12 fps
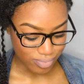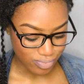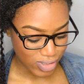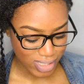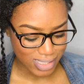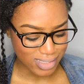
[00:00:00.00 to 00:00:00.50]

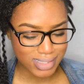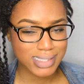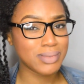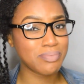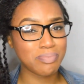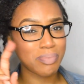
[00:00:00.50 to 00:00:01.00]
really
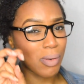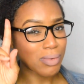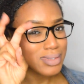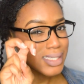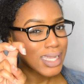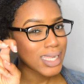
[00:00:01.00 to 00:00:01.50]

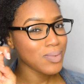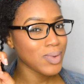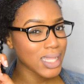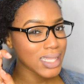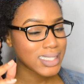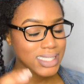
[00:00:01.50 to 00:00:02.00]
spoke to
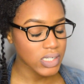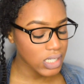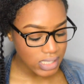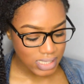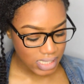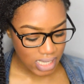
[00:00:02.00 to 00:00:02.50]
anyone
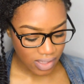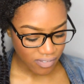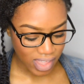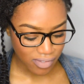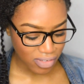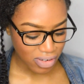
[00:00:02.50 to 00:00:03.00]
seriously. I've
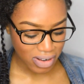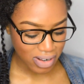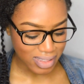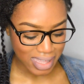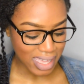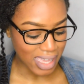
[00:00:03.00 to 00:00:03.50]

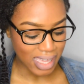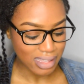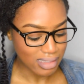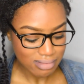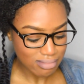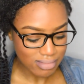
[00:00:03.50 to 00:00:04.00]
never like
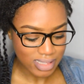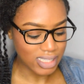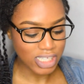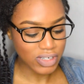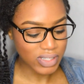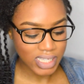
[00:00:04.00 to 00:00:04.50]

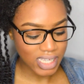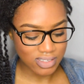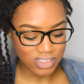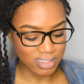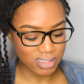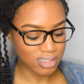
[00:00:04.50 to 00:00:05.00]
literally
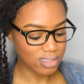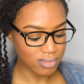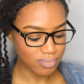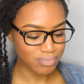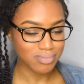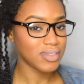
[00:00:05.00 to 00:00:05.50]
just
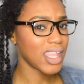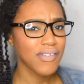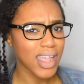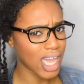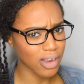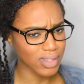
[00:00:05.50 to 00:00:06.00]
never
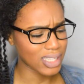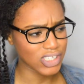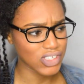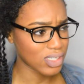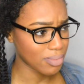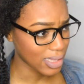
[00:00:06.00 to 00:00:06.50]
had a
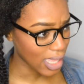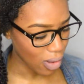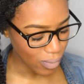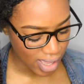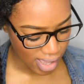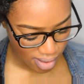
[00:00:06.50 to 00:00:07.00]
relationship in that
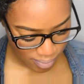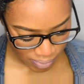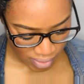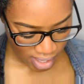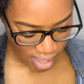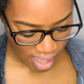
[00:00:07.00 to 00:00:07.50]
way.
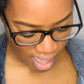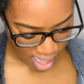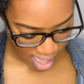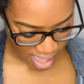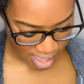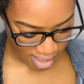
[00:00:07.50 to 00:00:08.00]

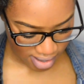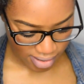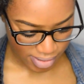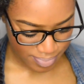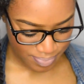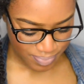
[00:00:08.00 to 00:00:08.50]
And